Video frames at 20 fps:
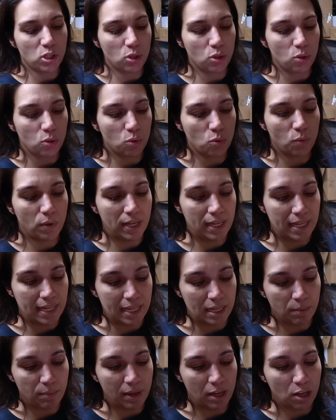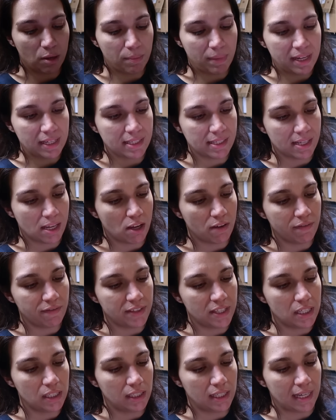to email myself
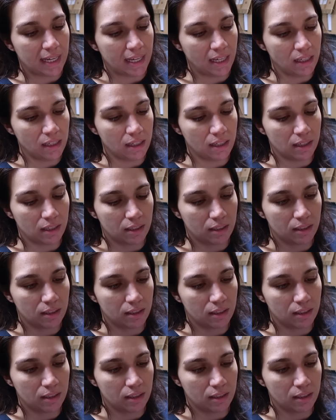the link